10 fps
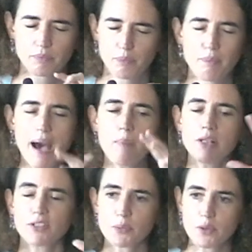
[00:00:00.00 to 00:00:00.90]

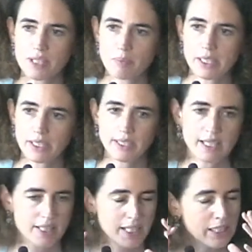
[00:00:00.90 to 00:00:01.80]
public responsibility
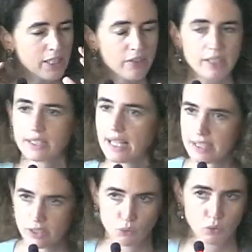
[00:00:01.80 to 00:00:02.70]
that clearly
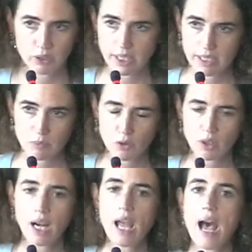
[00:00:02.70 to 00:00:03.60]
doesn't work
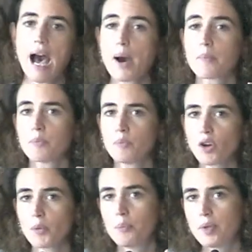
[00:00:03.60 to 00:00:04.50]
anymore. A
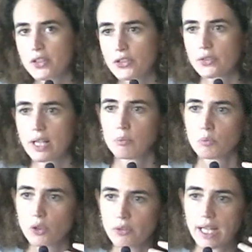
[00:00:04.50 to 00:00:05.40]
more personal,
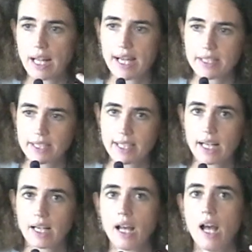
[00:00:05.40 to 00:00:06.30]
moral,
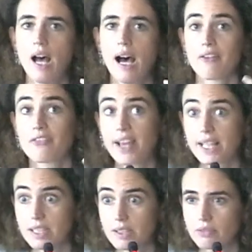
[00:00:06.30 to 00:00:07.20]
ethical,
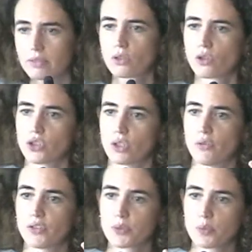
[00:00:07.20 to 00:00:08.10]
affective notion
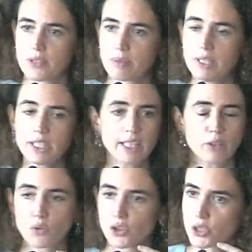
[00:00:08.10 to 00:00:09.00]
of responsibility
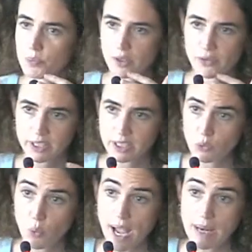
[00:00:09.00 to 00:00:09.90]
that works perfectly
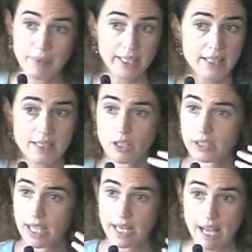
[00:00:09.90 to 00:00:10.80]
well, but it's
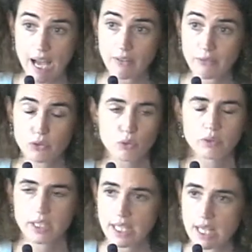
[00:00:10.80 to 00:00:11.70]
not enough to
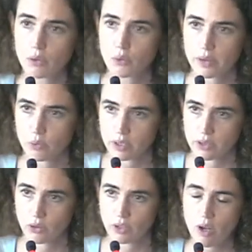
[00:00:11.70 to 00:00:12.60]
deal with what's
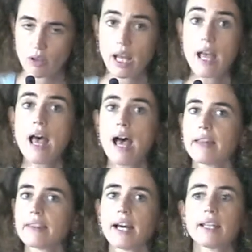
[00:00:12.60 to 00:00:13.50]
going on.
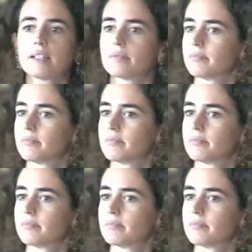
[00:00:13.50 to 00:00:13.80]
And then